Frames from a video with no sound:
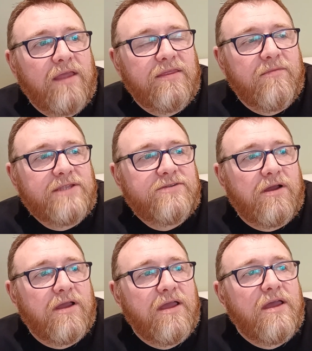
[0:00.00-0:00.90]
in the
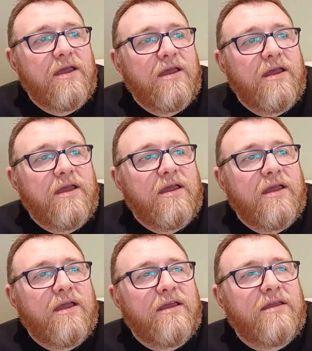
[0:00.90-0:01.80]
mid-tongue.
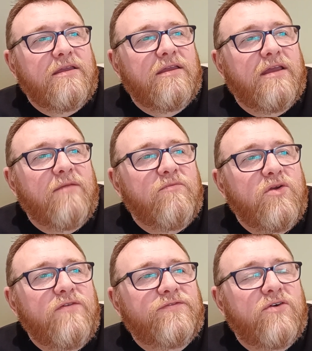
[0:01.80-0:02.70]
It
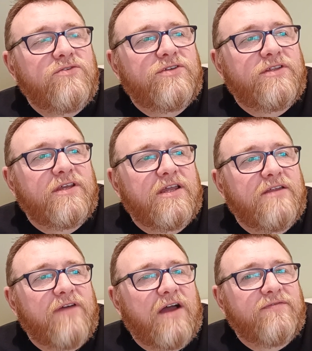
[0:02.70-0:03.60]
moves on to the
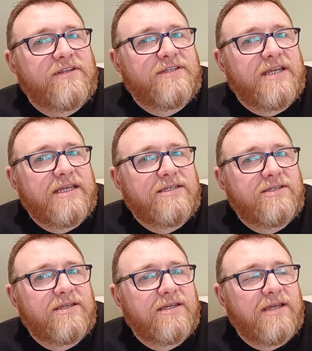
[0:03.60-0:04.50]
kind of
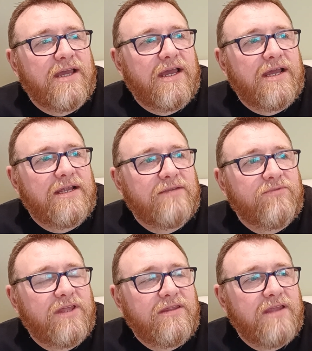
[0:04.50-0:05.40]
aftertaste, and
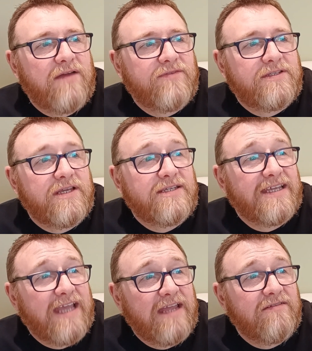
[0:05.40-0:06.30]
within the
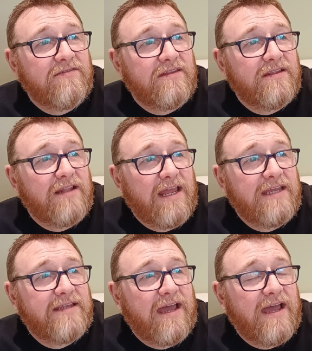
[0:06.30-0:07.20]
aftertaste, again, you've got the
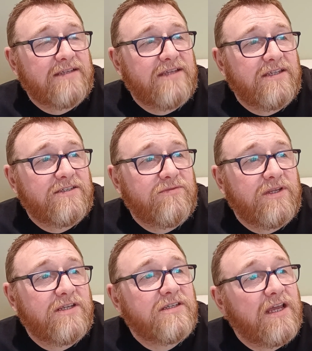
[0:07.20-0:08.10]
light accent
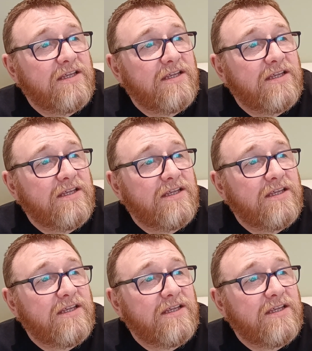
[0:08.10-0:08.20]
sweetness,